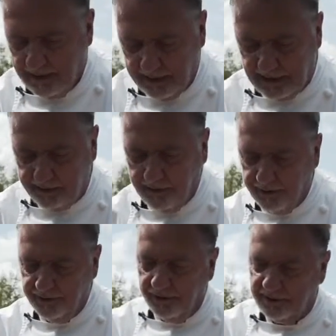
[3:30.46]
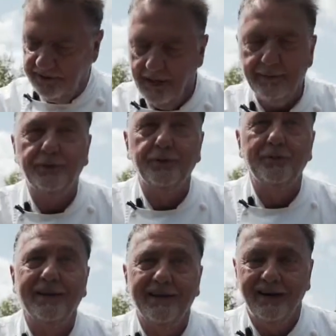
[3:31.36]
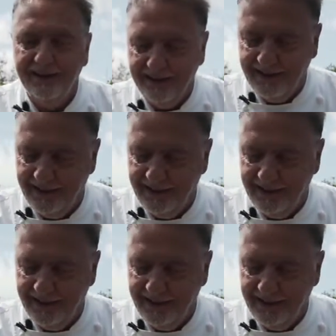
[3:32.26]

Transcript: That's my onions, now I'm gonna do my garlic.